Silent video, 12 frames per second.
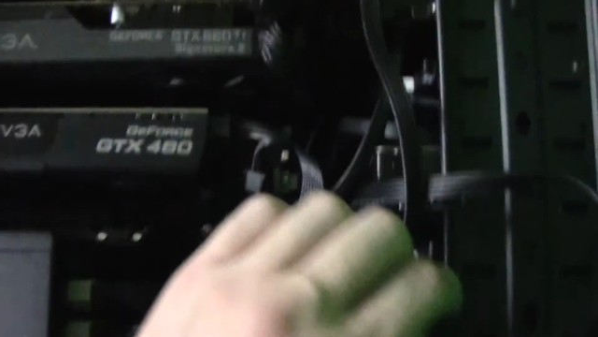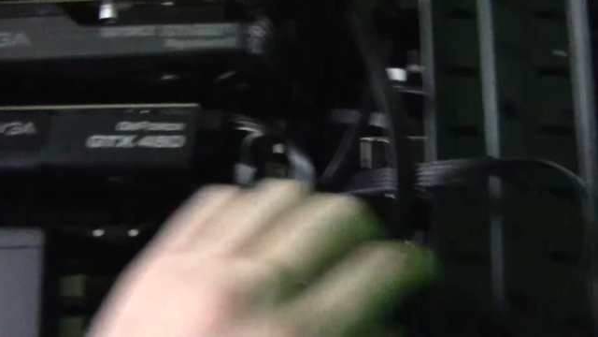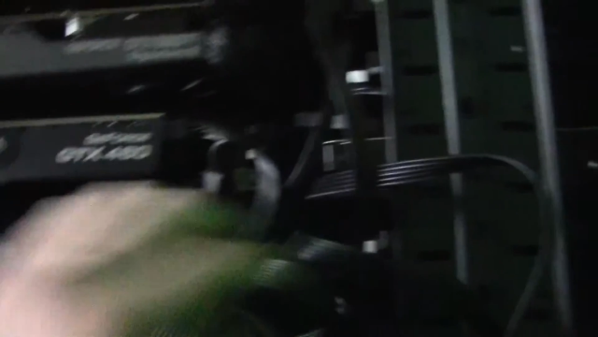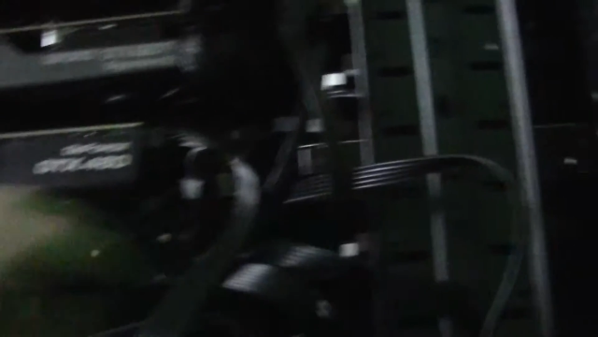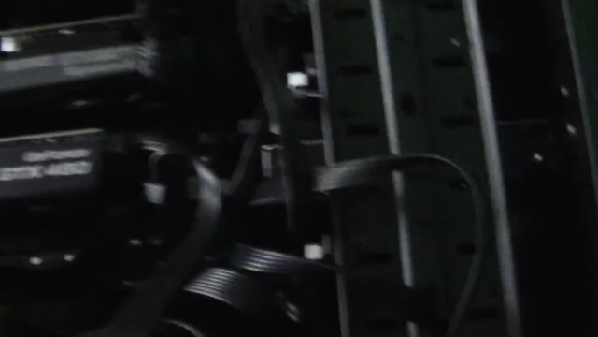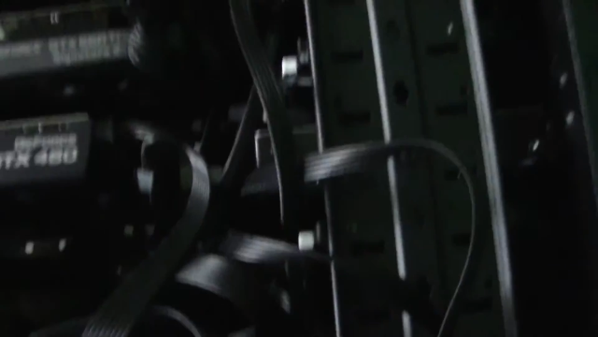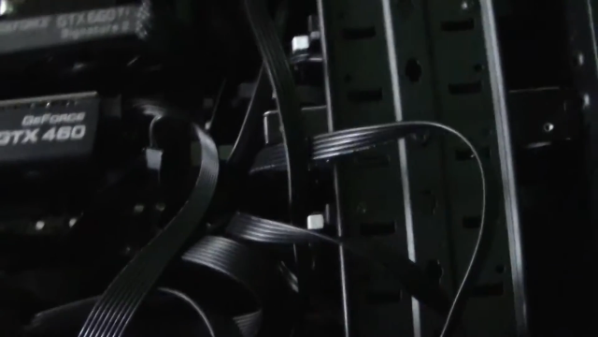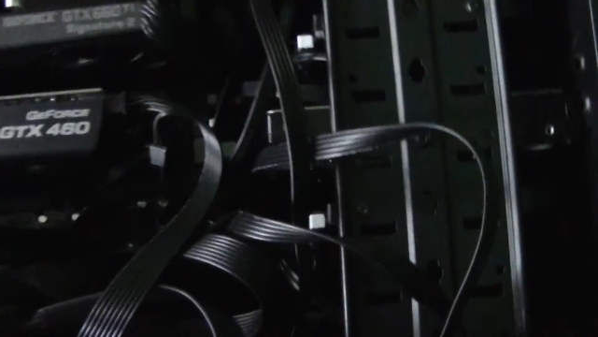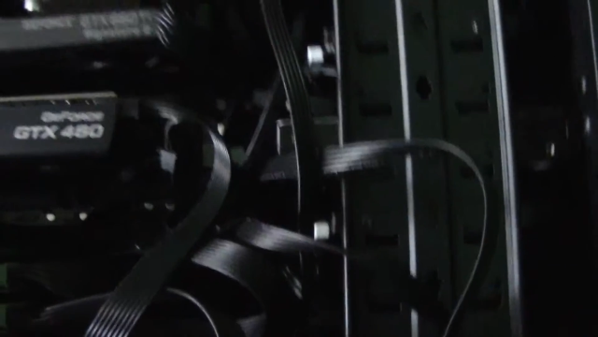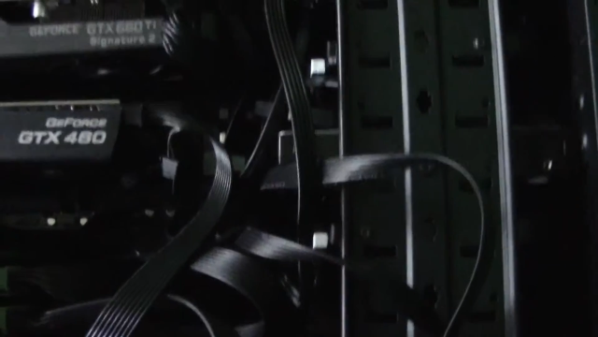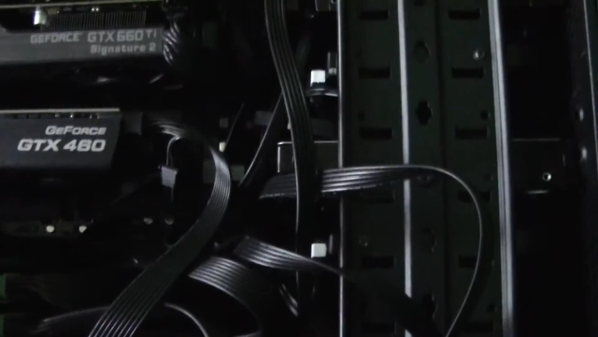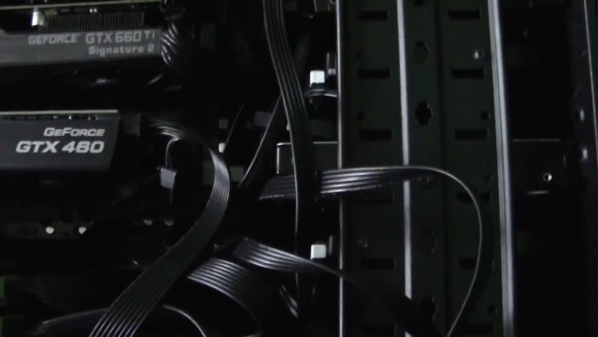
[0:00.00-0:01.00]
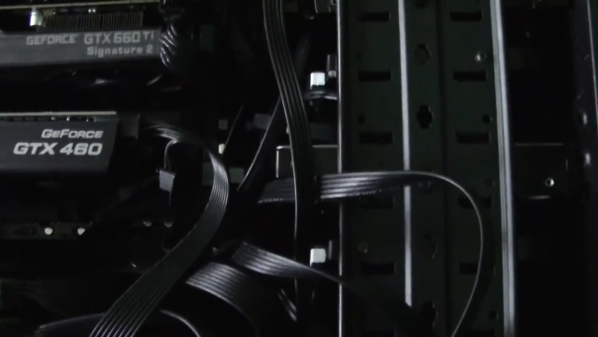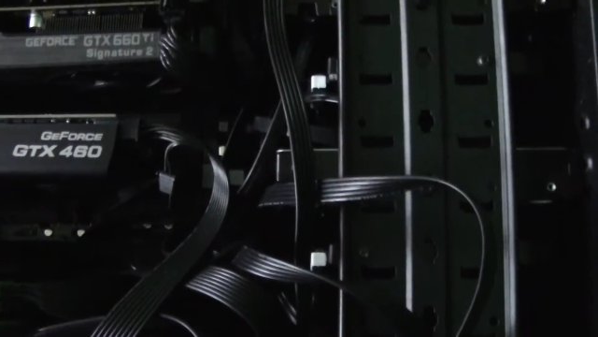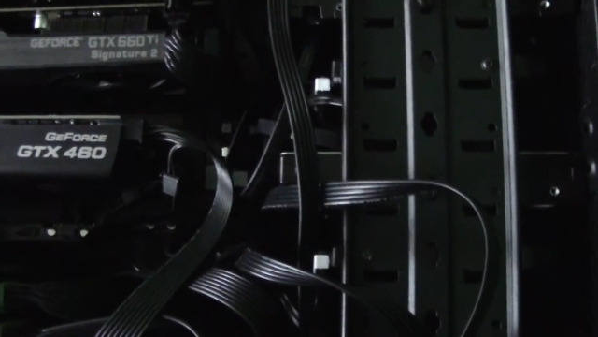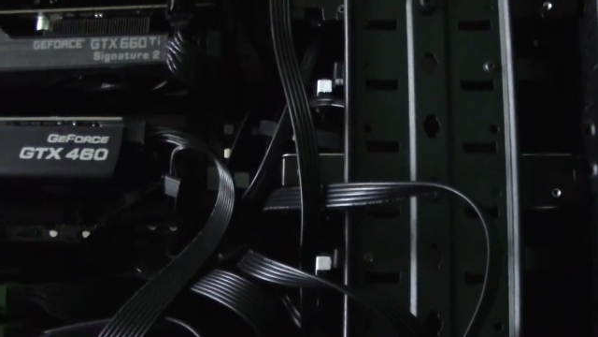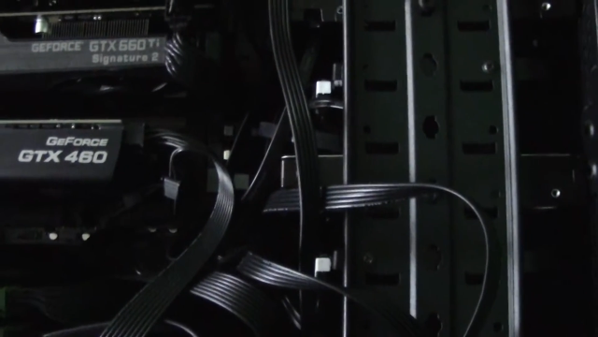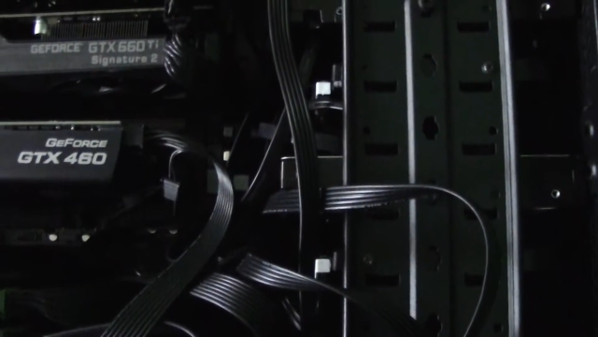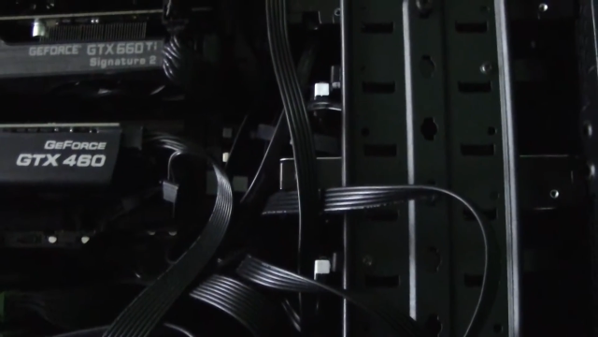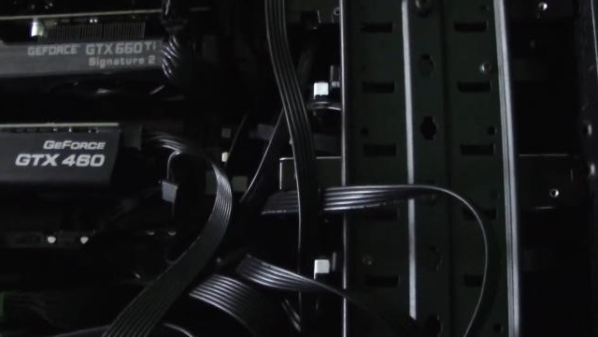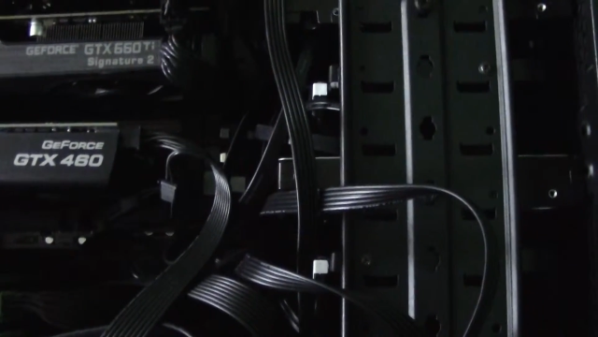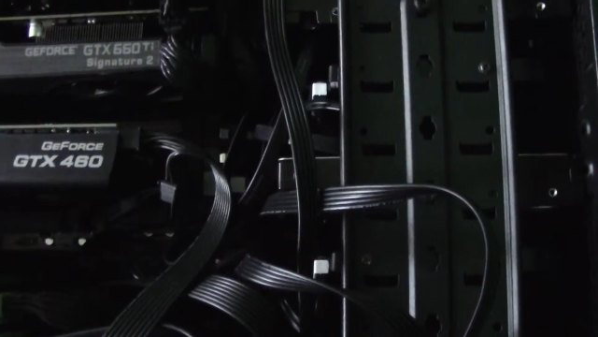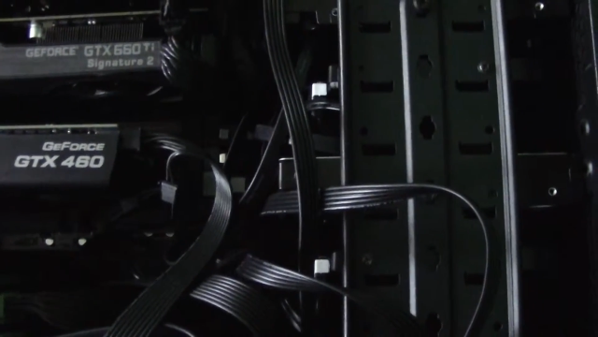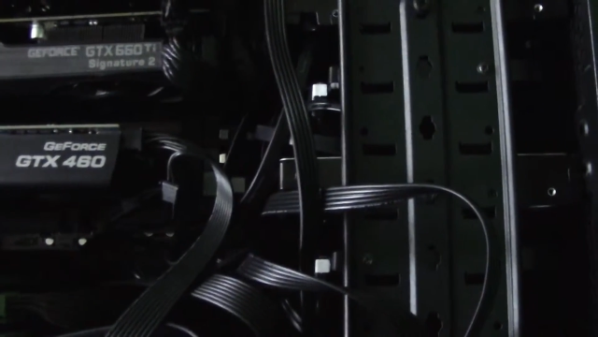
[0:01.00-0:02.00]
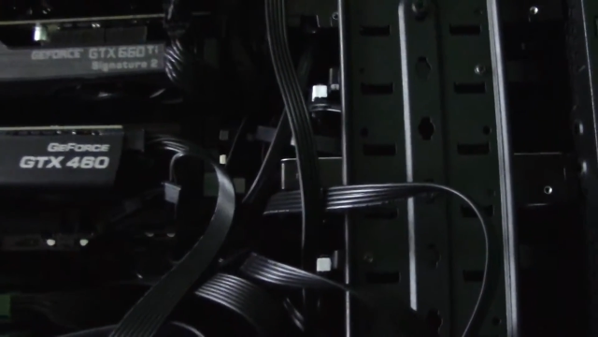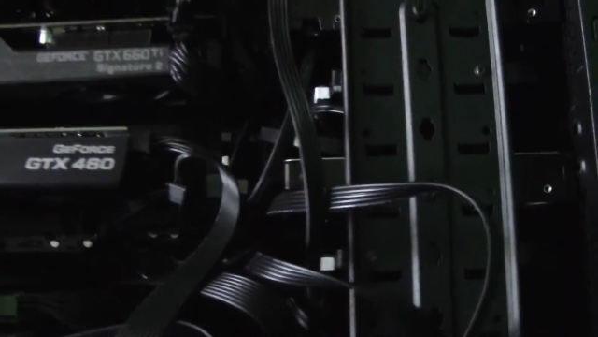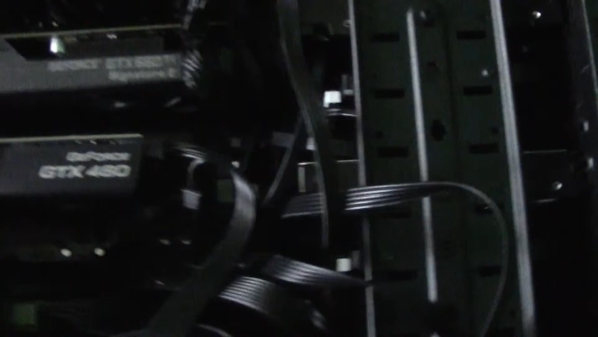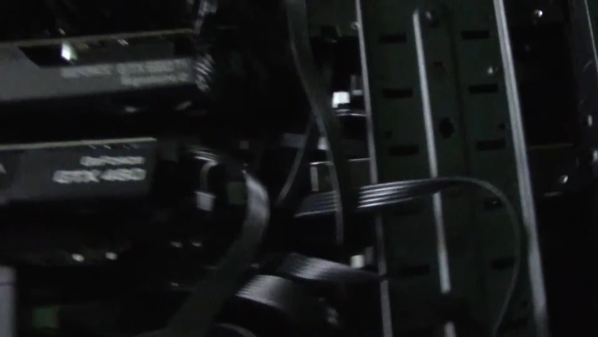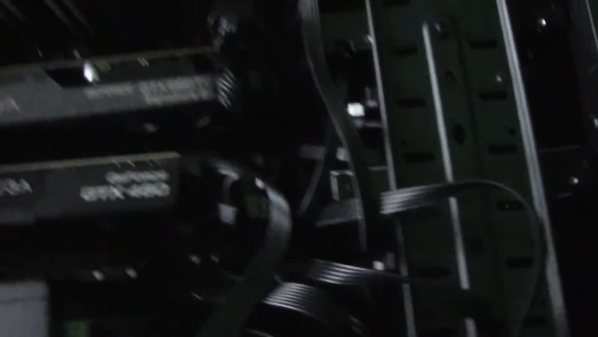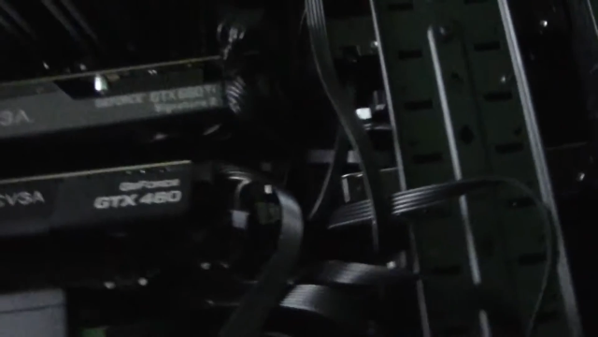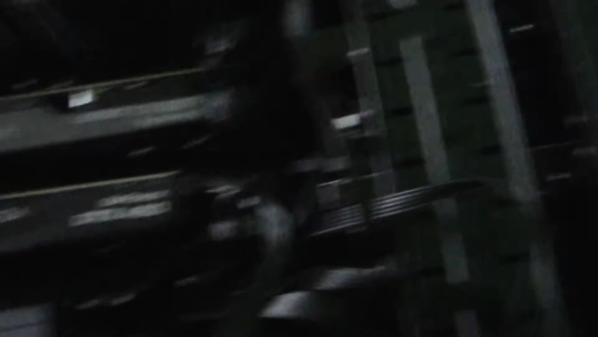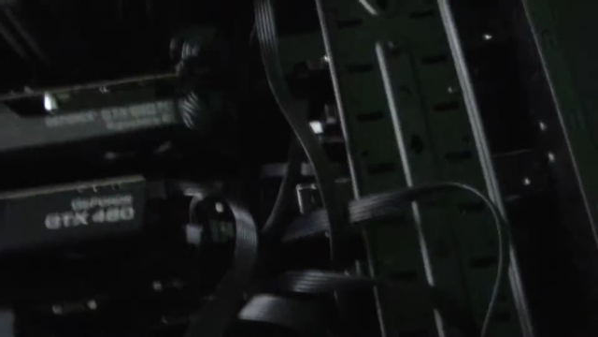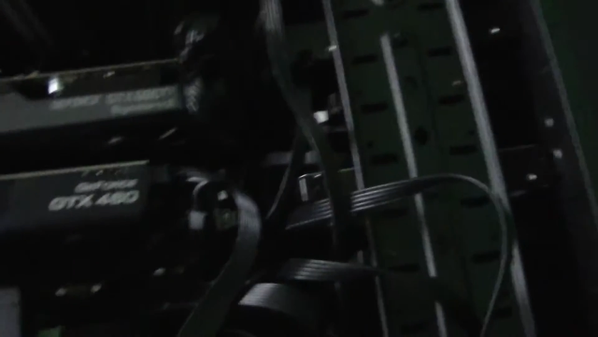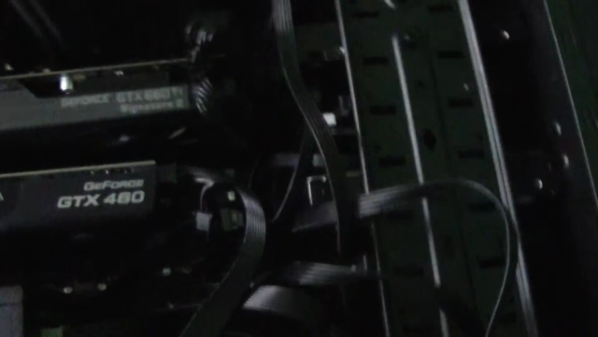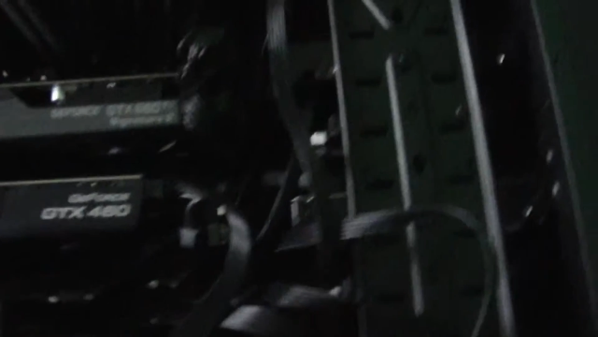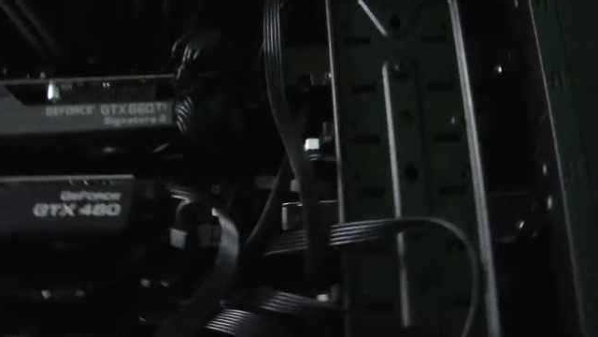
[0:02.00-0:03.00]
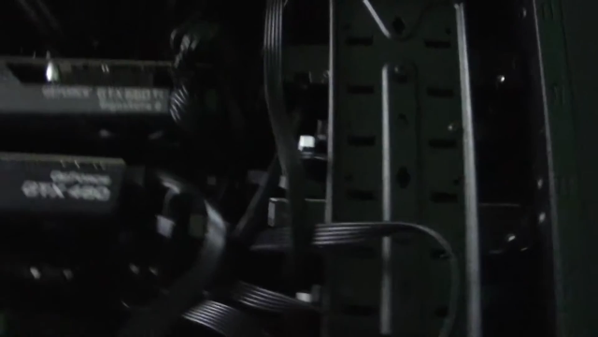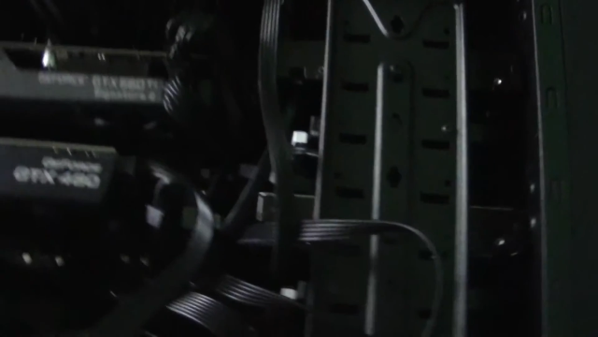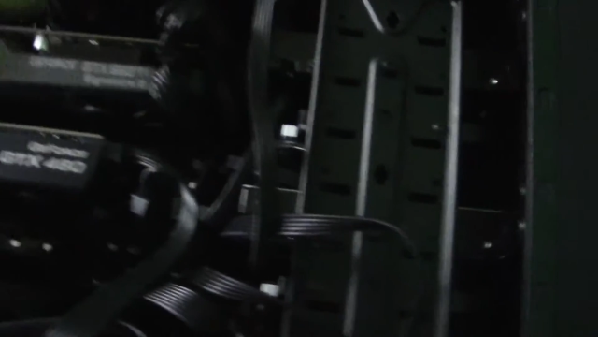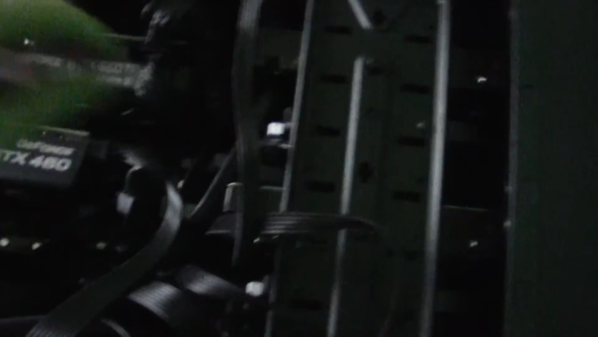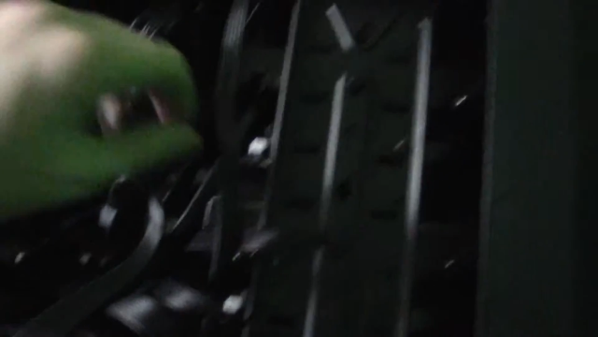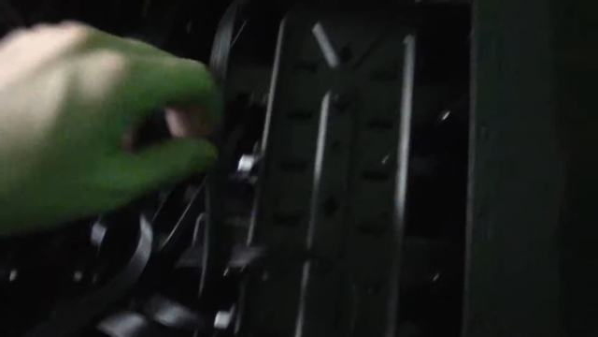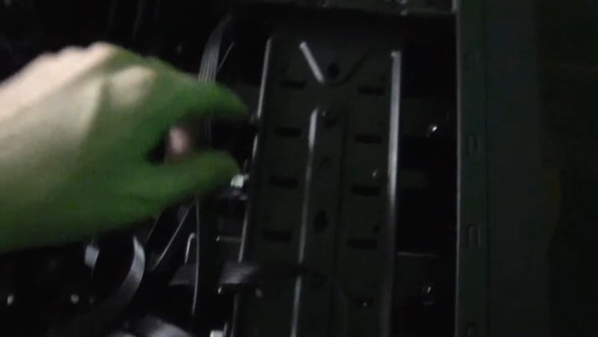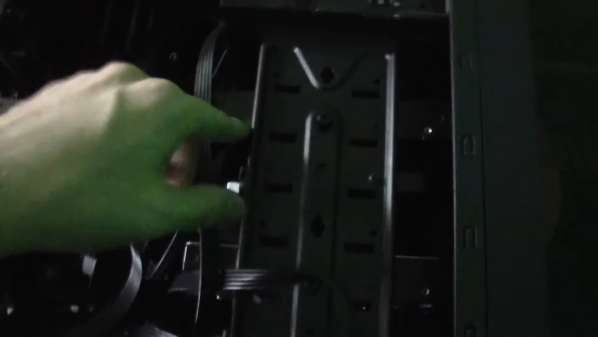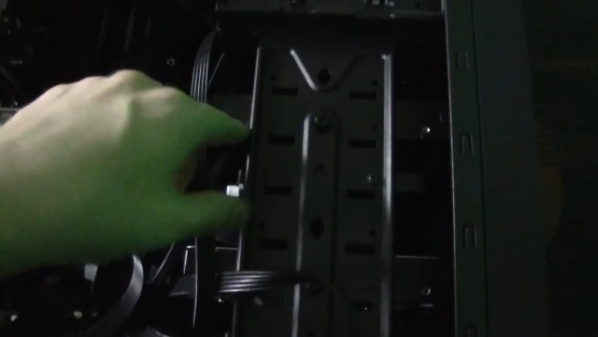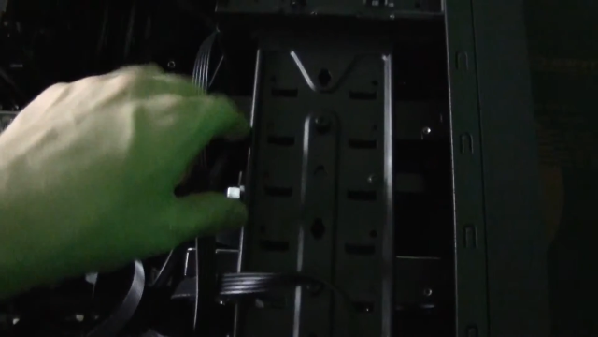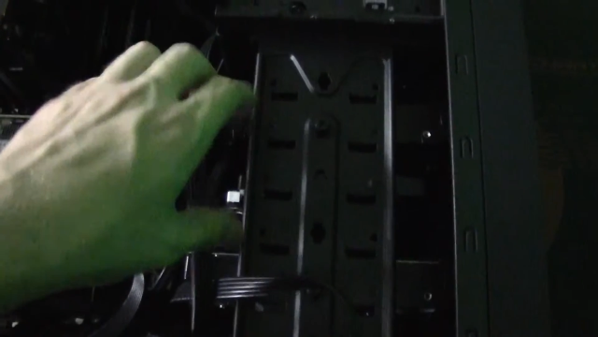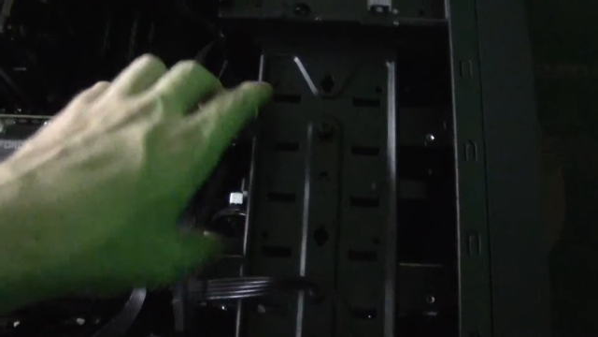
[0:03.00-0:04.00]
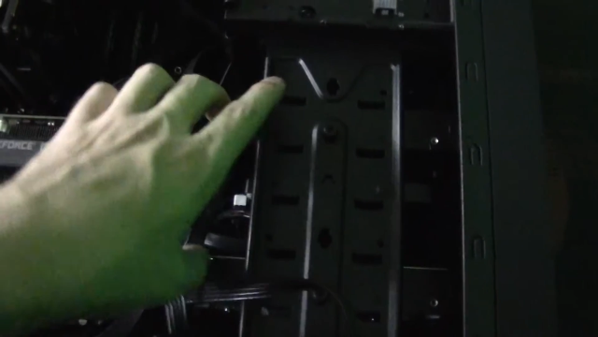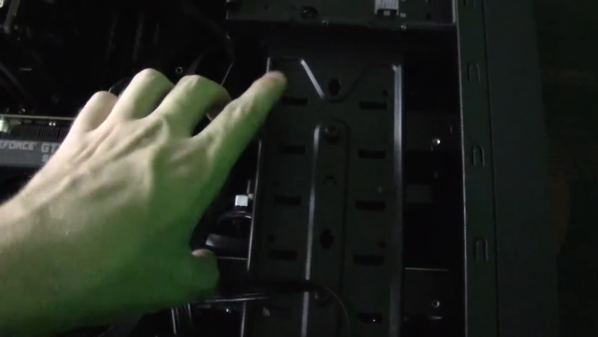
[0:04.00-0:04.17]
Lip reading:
Nobody's mouth can be seen.